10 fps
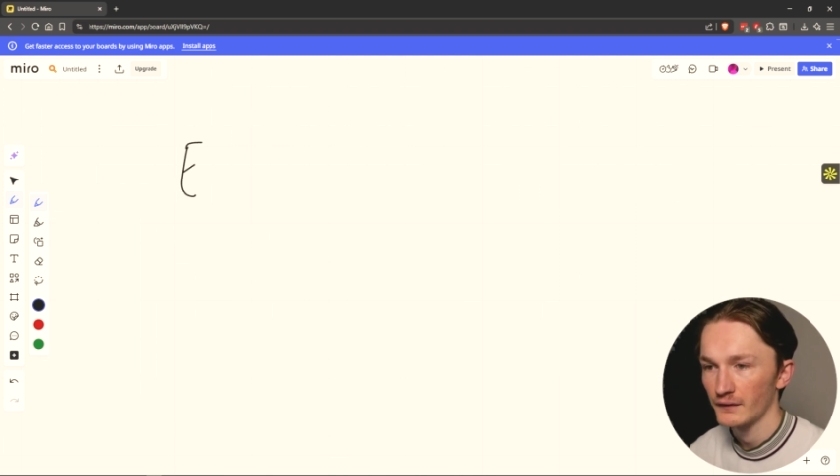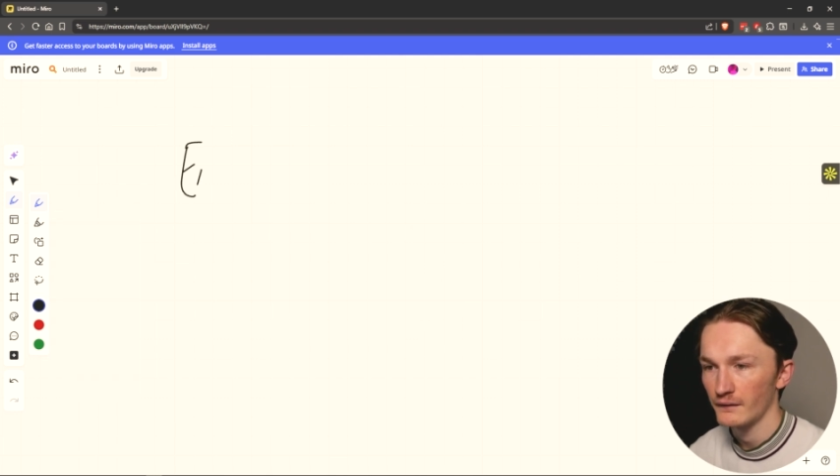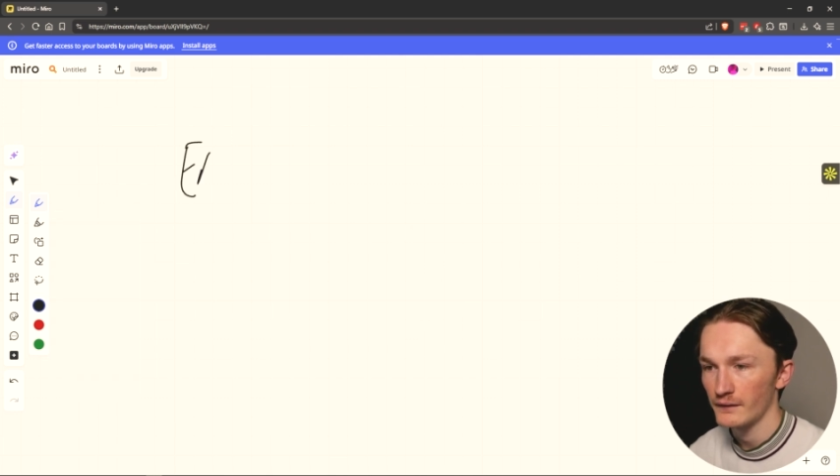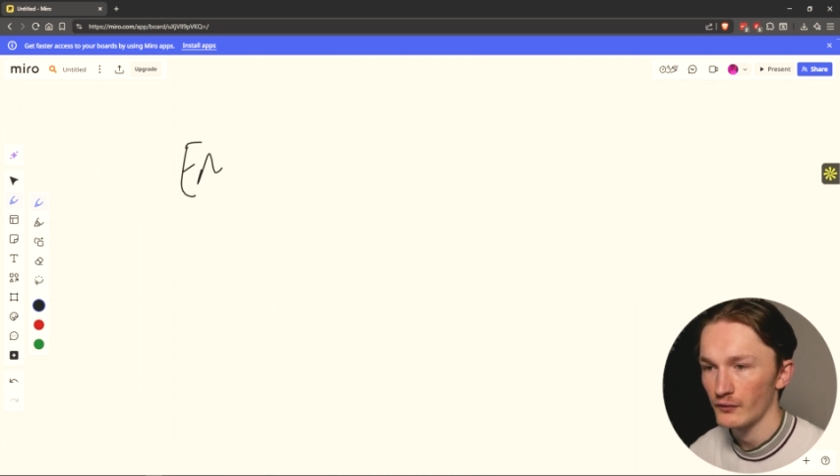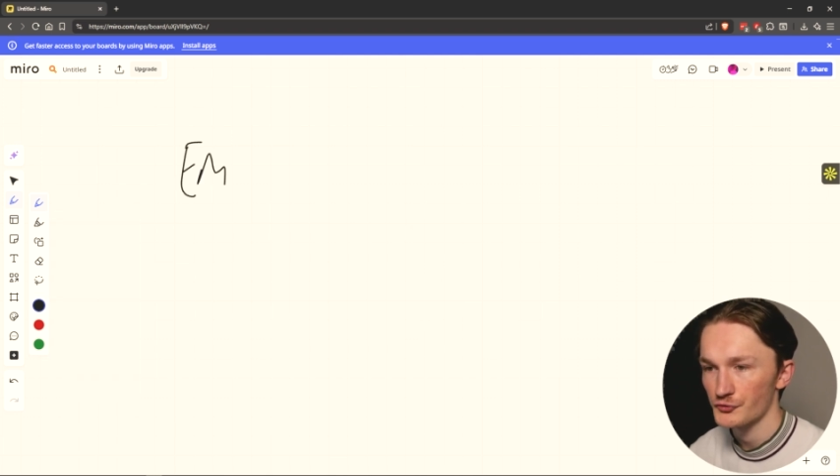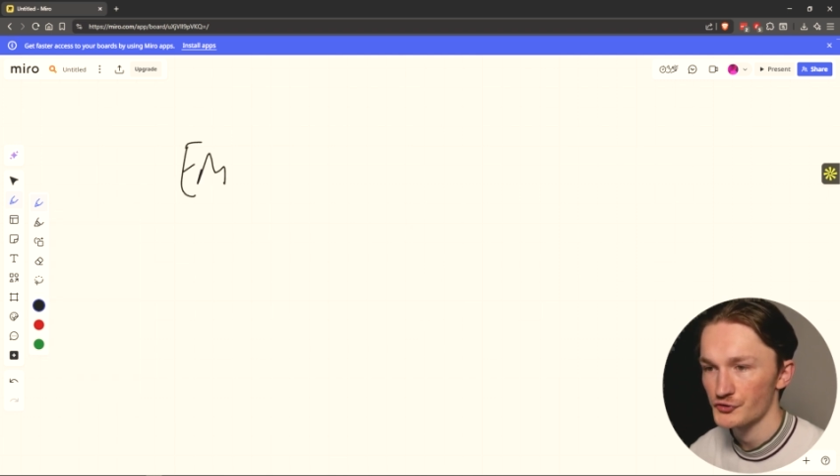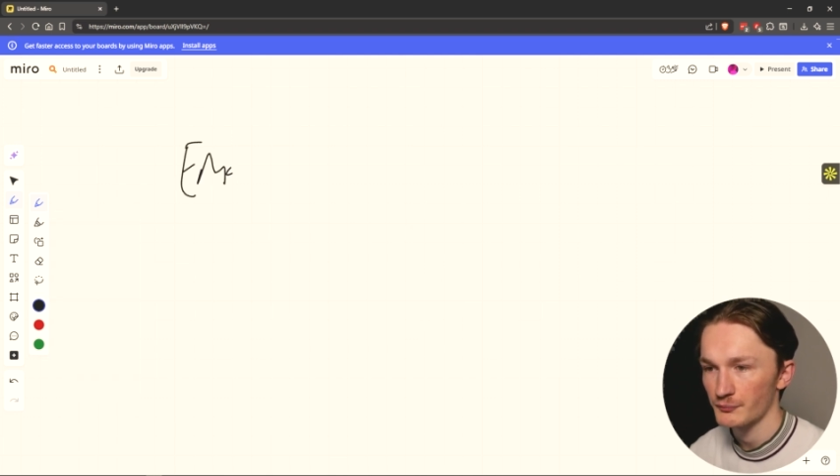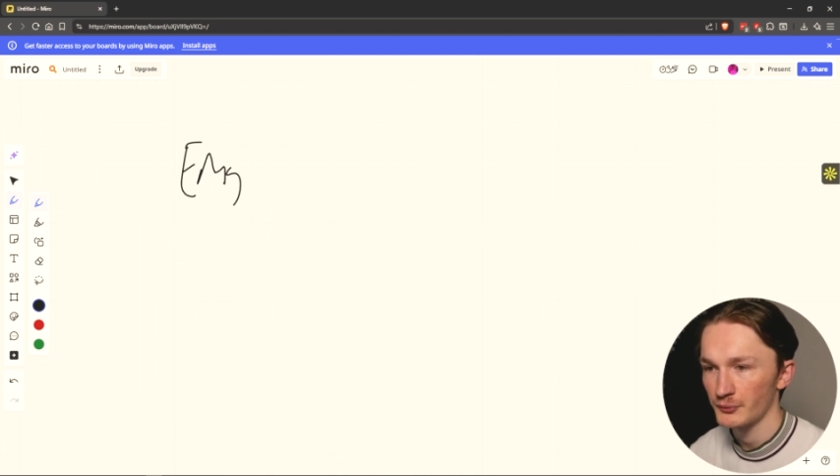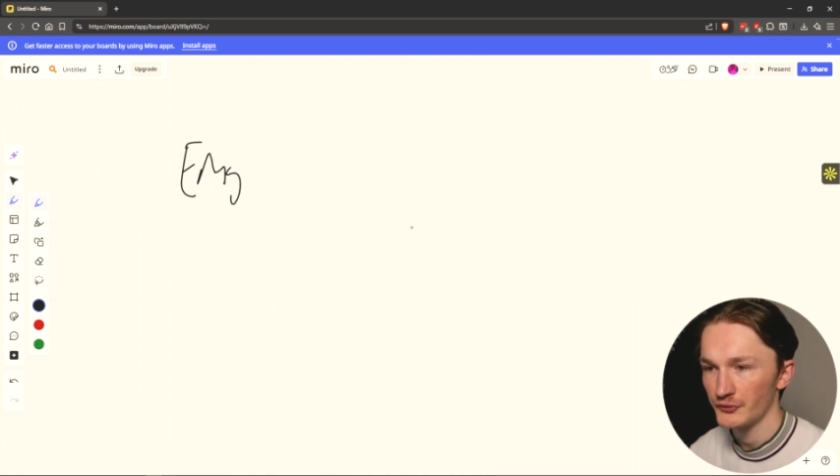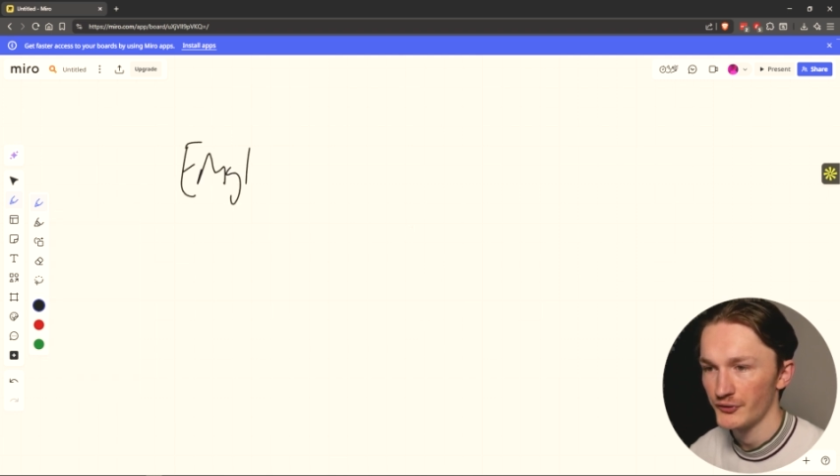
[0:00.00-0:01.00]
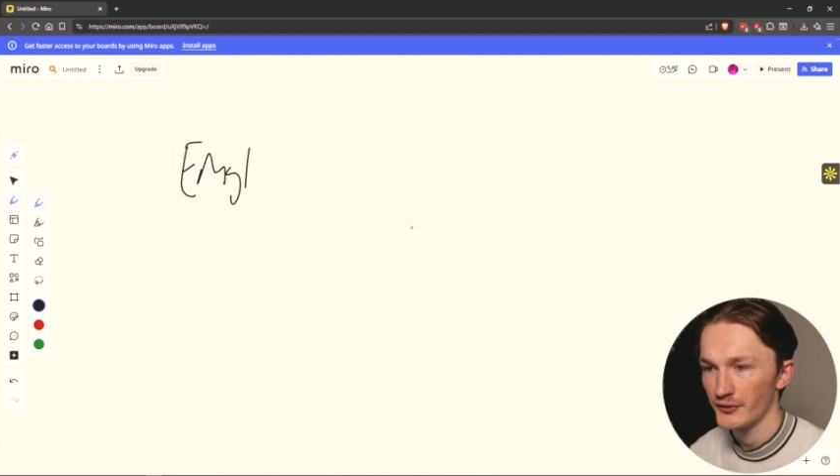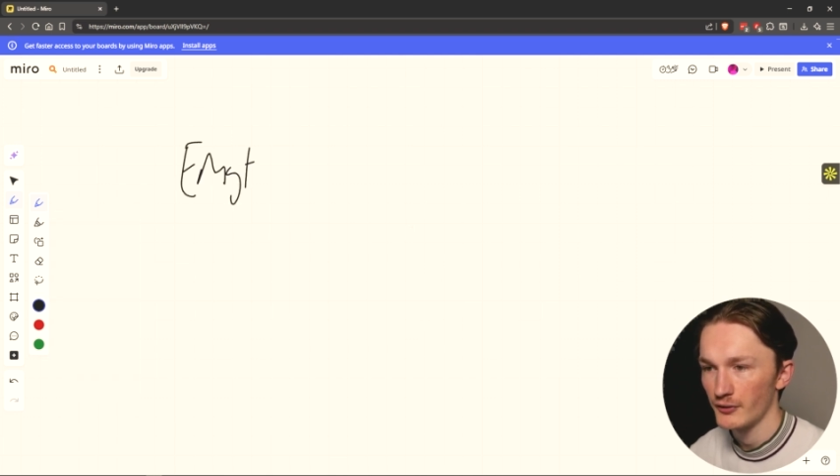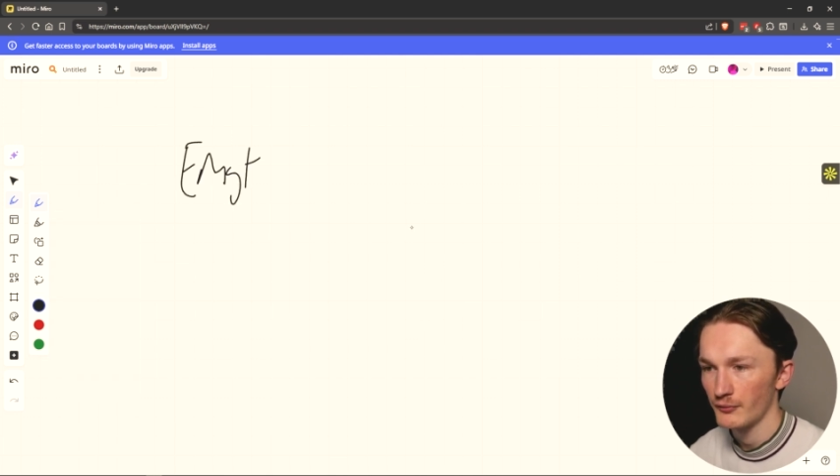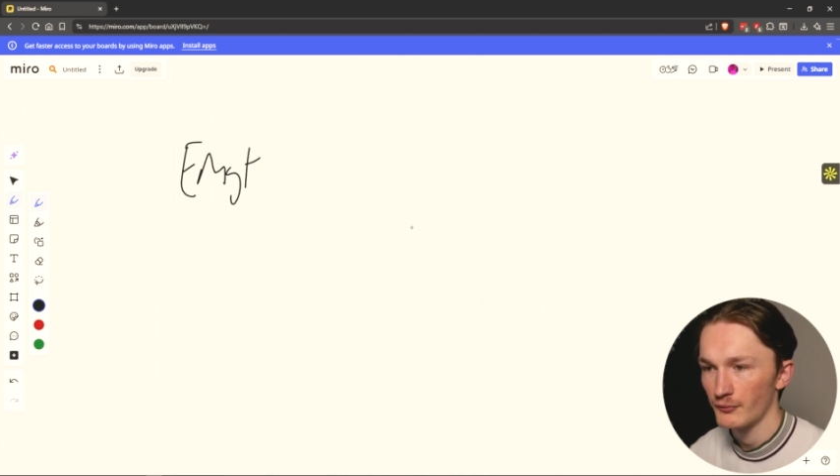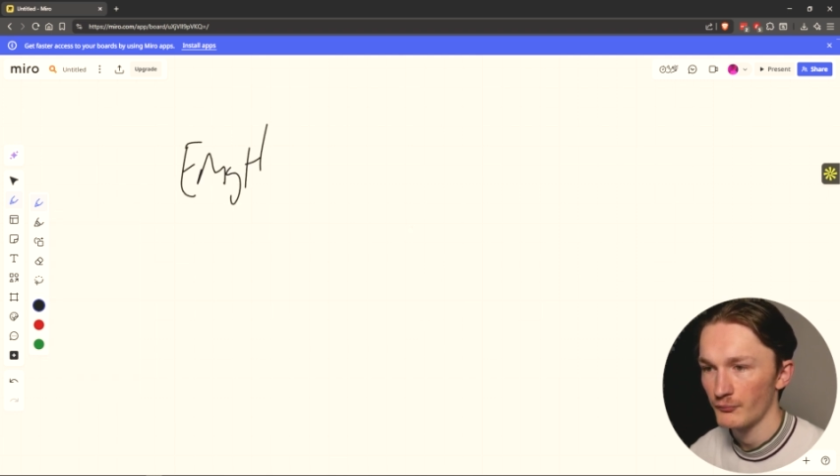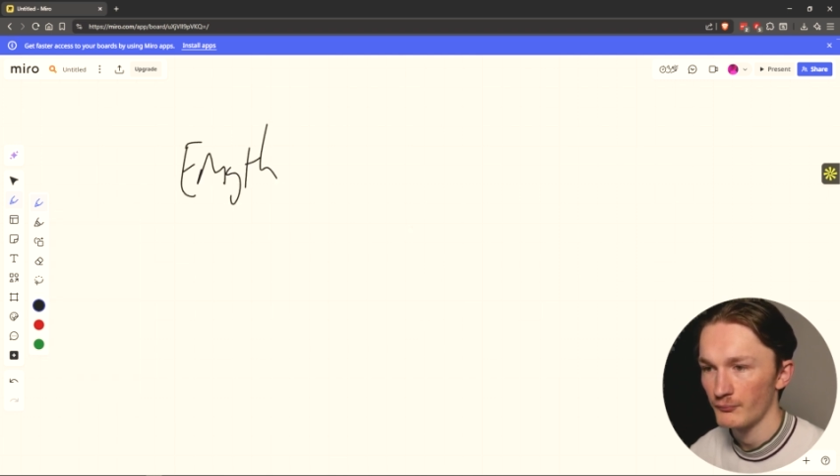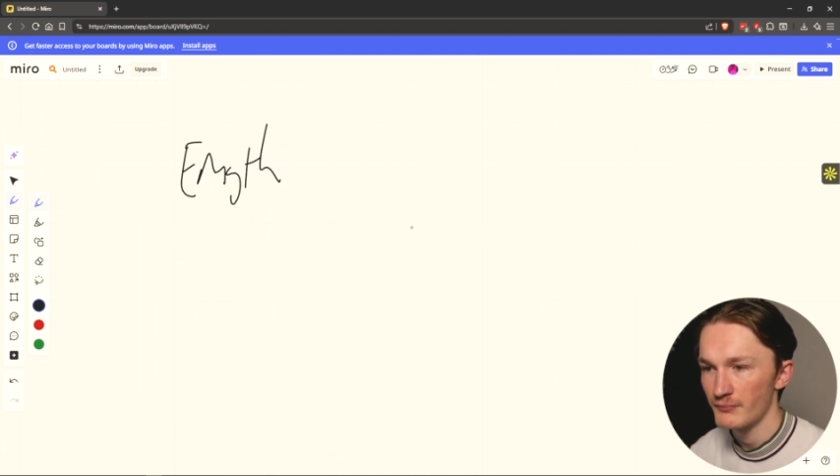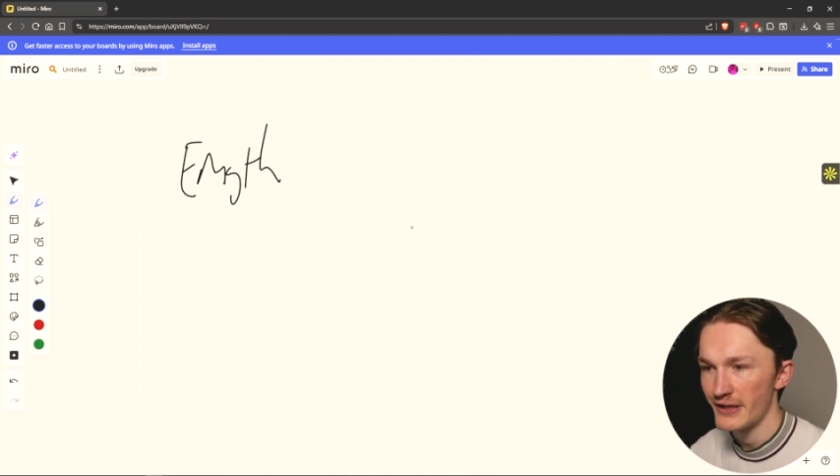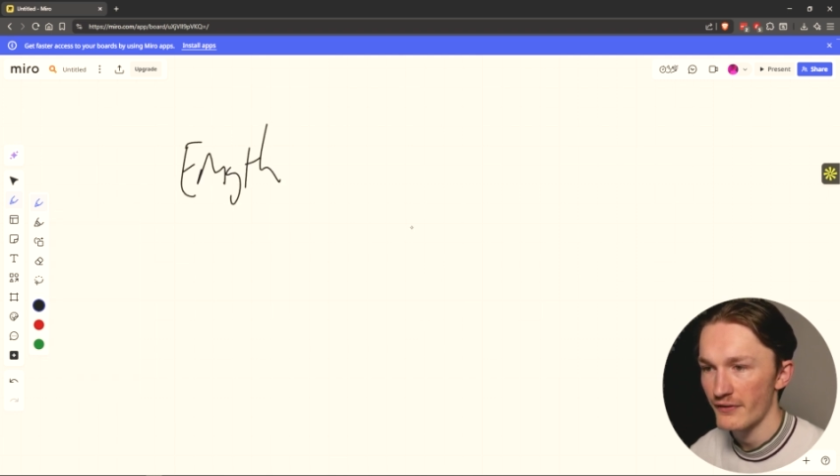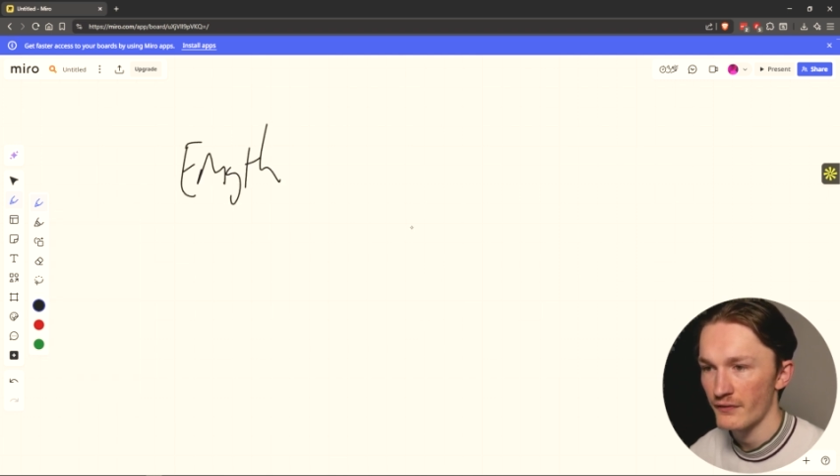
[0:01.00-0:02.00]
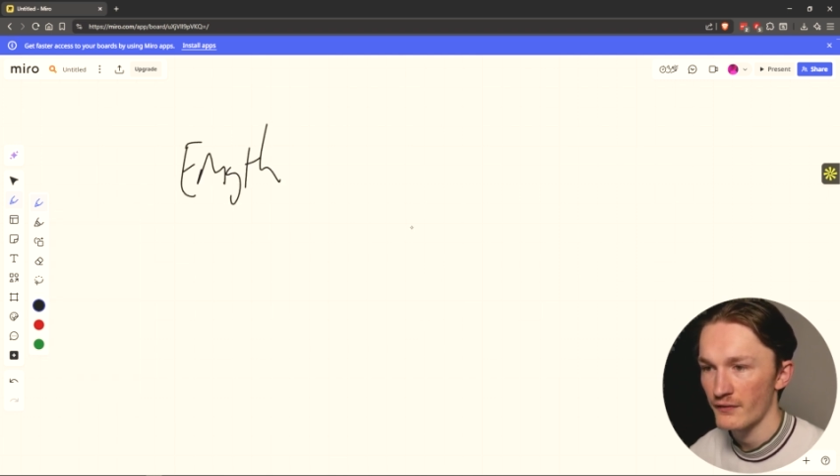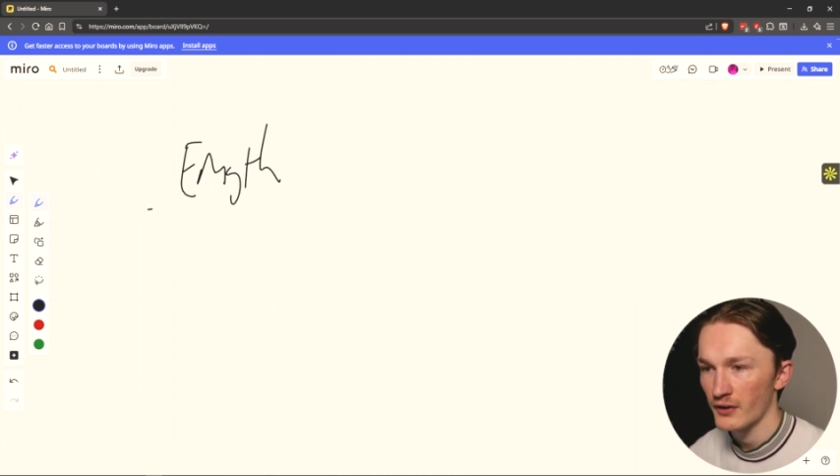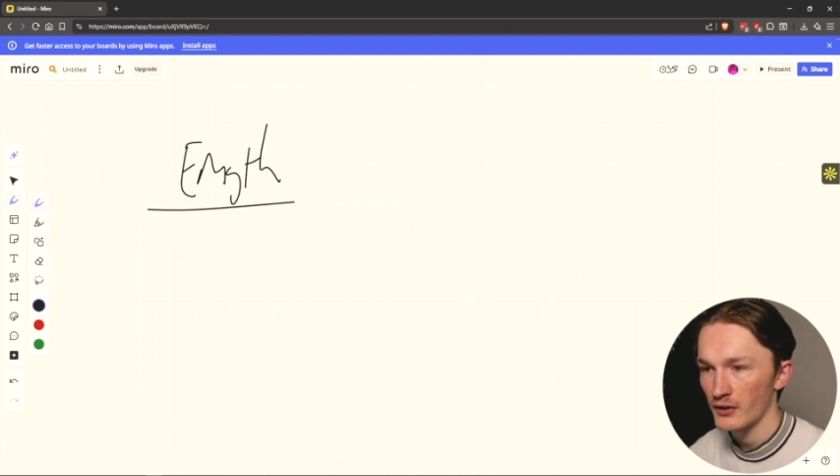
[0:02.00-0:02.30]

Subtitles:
the entrepreneur myth.